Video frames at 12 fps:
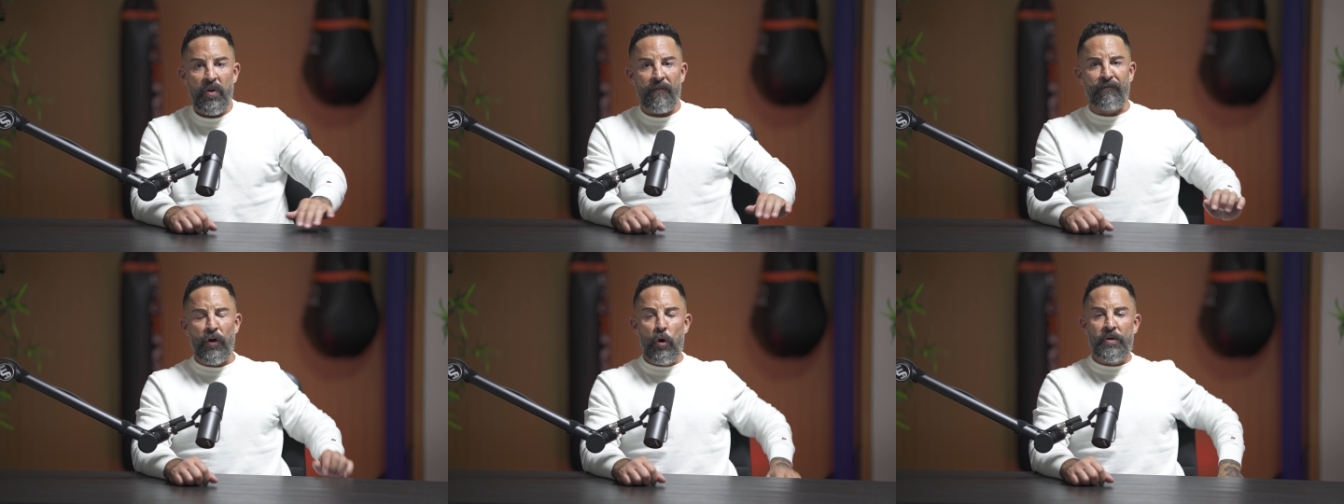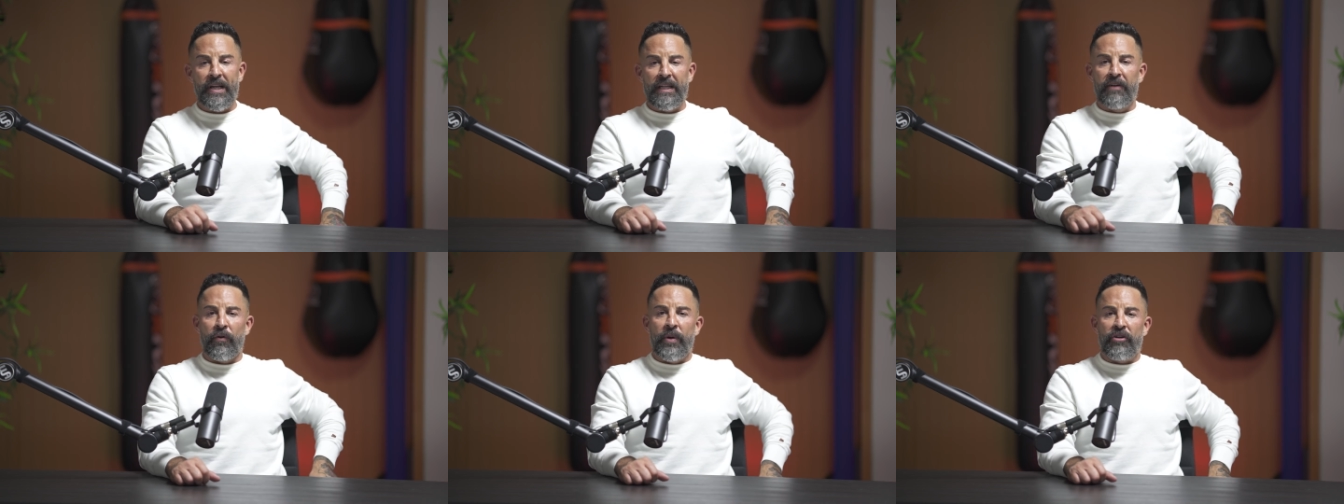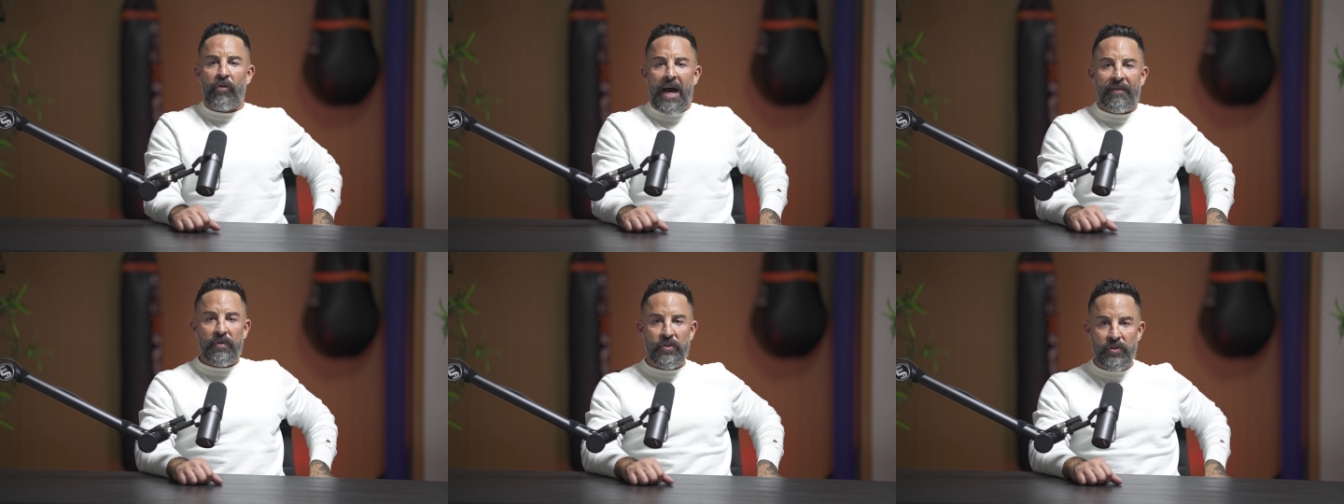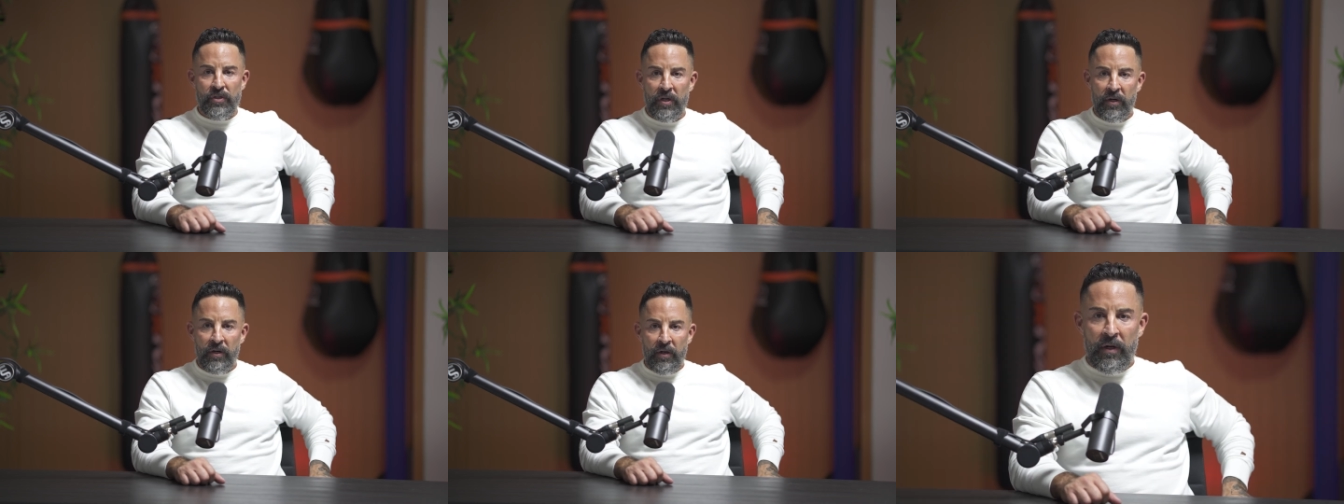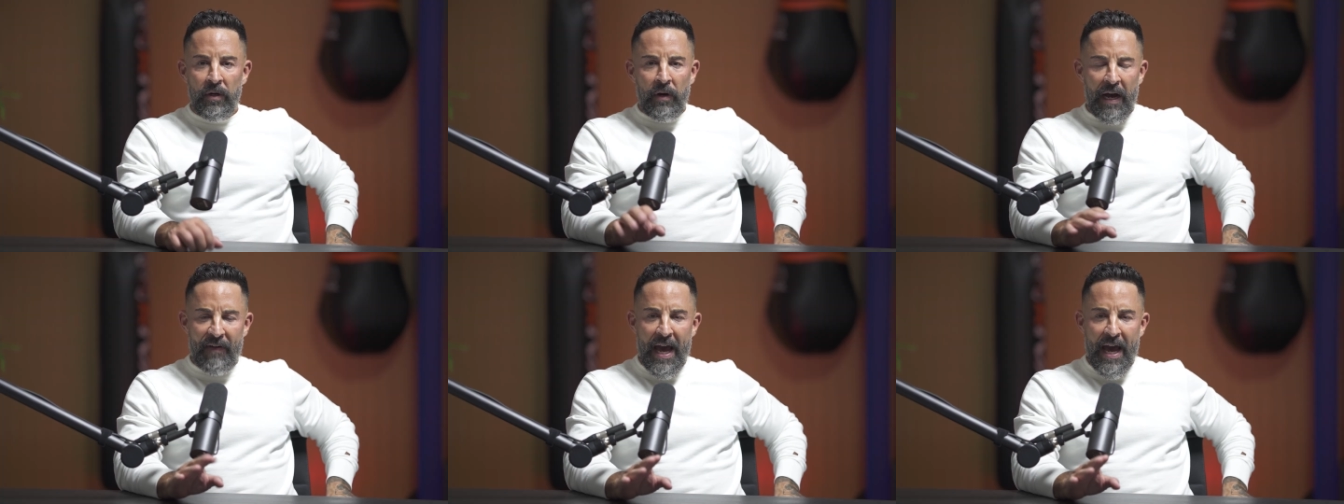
food delivery drivers. I've